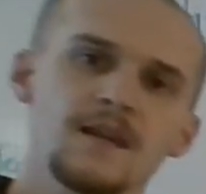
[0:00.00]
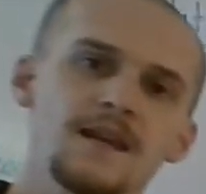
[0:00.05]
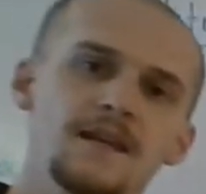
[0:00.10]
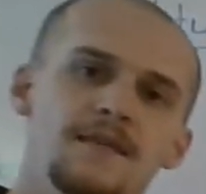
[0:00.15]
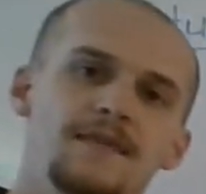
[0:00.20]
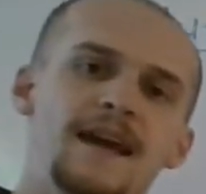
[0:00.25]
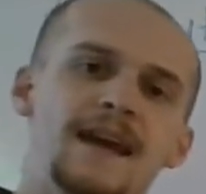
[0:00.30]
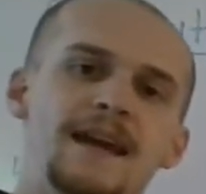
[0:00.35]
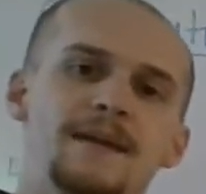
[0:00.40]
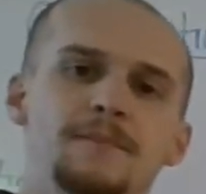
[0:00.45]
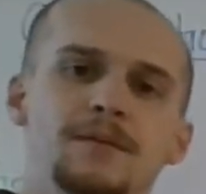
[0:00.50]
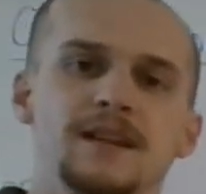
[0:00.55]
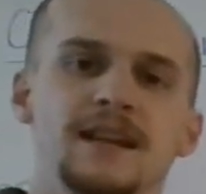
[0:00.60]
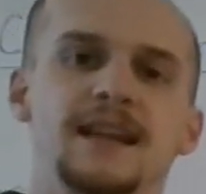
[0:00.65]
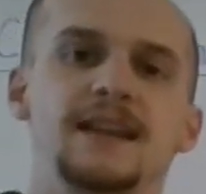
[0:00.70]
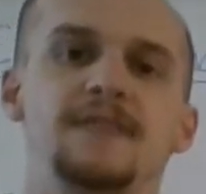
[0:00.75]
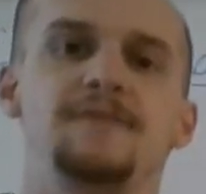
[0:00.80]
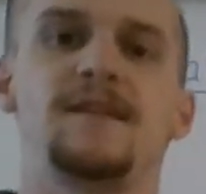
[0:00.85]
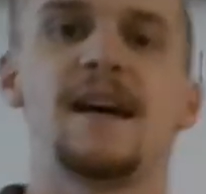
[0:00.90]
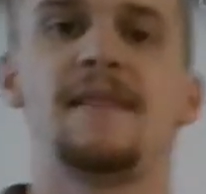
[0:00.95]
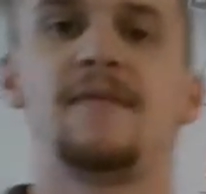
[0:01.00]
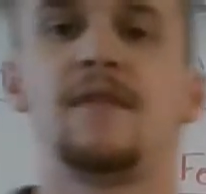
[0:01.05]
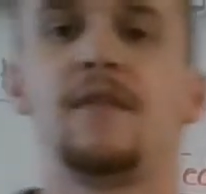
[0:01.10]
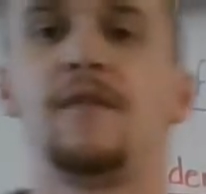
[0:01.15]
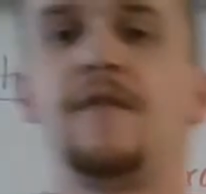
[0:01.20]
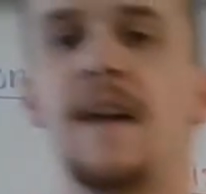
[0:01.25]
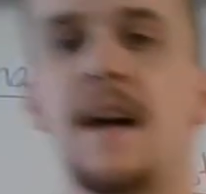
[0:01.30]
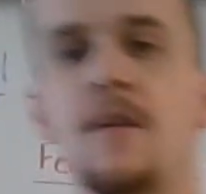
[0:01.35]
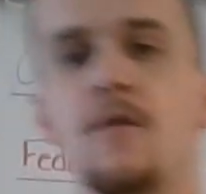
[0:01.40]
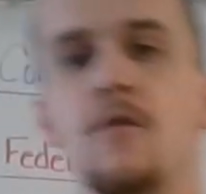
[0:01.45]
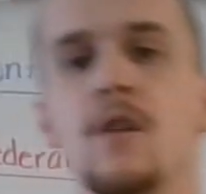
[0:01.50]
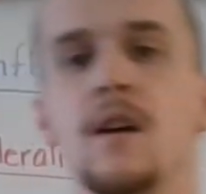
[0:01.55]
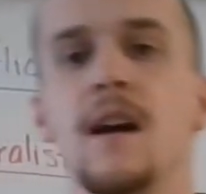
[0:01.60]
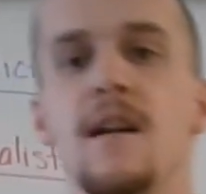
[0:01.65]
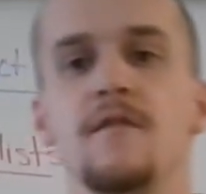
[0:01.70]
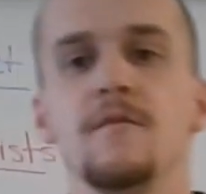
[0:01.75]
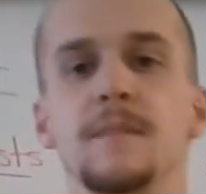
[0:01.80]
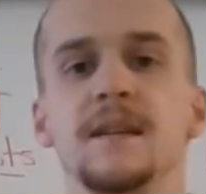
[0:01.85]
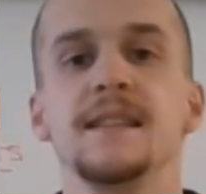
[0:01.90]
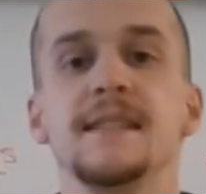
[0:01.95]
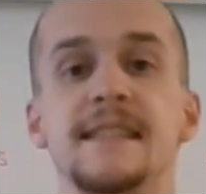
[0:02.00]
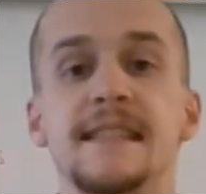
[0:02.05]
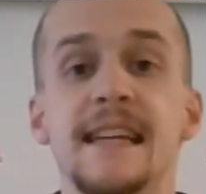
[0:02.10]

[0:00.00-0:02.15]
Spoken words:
they believe that the federal government